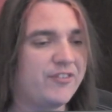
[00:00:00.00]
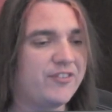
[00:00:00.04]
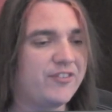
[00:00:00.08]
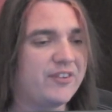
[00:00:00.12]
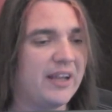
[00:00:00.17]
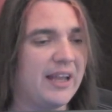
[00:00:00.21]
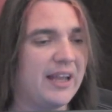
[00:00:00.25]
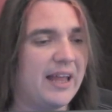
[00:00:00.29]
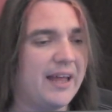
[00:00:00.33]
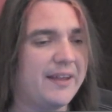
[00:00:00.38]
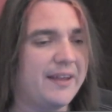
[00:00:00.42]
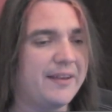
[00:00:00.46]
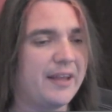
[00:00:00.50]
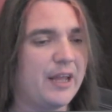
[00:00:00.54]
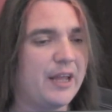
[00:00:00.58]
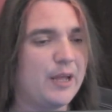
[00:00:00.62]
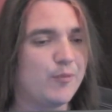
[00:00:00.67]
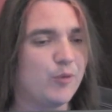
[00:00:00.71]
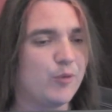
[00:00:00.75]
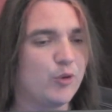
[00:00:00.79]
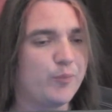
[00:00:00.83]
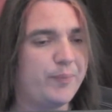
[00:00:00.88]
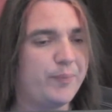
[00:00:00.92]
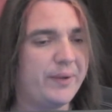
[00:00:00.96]
Salon
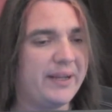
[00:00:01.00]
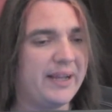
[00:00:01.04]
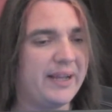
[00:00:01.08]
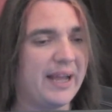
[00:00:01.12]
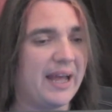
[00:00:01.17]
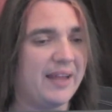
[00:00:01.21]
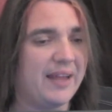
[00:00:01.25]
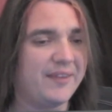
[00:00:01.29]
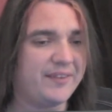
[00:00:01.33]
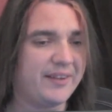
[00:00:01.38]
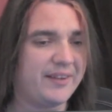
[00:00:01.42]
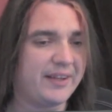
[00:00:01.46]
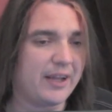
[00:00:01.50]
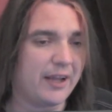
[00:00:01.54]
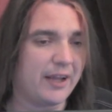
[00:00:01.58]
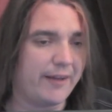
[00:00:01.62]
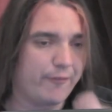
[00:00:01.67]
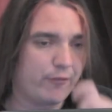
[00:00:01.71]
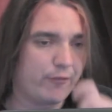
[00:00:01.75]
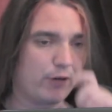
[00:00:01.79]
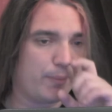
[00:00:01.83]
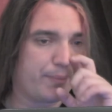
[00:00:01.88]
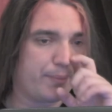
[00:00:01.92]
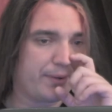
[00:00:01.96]
labels Benghazi
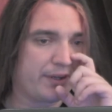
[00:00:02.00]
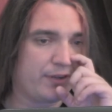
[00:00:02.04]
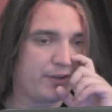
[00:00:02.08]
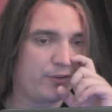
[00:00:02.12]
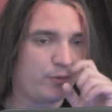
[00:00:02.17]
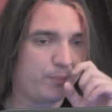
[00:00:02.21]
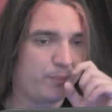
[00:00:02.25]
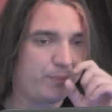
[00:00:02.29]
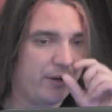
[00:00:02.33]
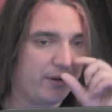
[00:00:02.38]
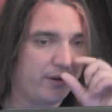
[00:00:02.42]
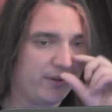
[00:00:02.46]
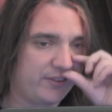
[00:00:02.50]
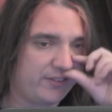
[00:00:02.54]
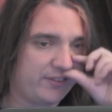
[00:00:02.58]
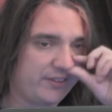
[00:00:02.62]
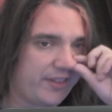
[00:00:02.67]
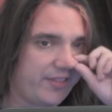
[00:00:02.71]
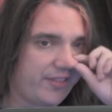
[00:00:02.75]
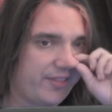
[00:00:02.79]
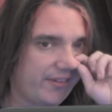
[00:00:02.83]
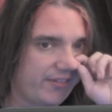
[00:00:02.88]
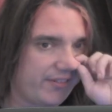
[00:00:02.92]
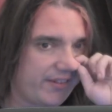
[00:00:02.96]
cover up a
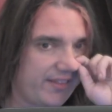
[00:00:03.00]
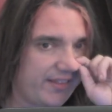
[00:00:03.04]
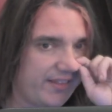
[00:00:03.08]
conspiracy theory.